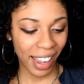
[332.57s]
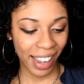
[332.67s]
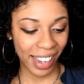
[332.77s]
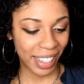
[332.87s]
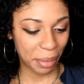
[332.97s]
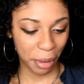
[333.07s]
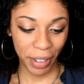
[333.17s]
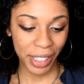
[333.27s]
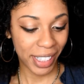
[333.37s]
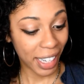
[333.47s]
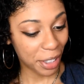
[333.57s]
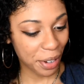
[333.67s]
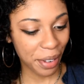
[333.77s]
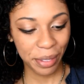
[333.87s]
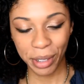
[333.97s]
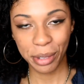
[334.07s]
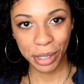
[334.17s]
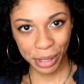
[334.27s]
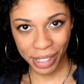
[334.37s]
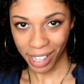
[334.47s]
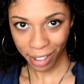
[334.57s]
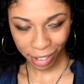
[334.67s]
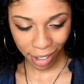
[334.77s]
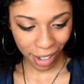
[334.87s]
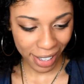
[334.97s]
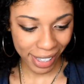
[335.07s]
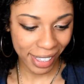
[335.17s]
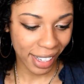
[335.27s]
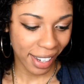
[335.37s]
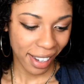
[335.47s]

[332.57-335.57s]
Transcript: It prevents dandruff, it reduces hair loss.